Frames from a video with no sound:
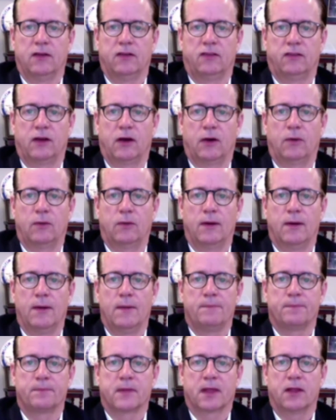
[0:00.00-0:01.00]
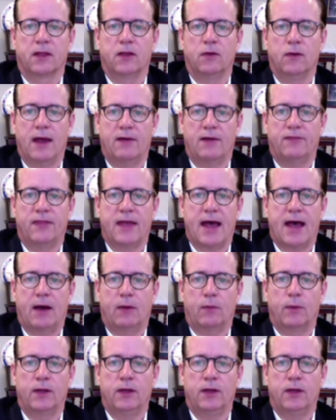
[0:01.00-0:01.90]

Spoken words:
So you have that.